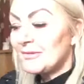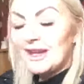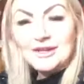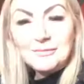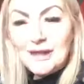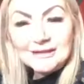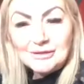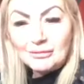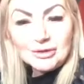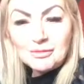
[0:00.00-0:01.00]
and you make
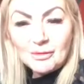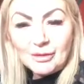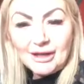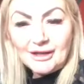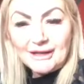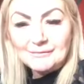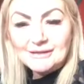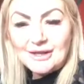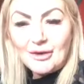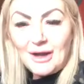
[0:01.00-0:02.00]
so much more money on it.
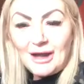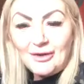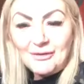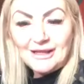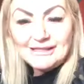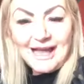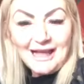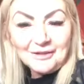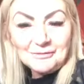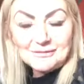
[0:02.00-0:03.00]
So I hope that's
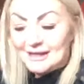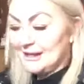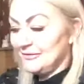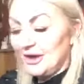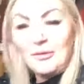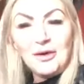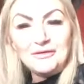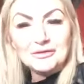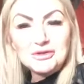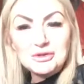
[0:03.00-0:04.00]
helped and have not
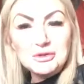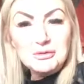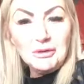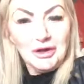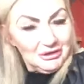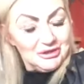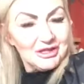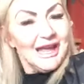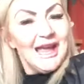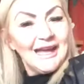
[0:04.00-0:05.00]
waffled too much,
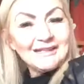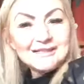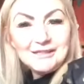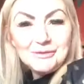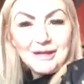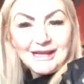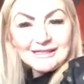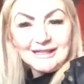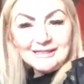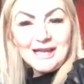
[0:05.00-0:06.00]
and I'll see you guys
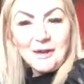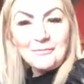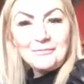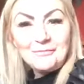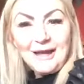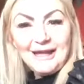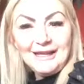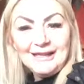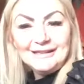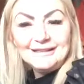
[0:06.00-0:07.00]
later. Bye.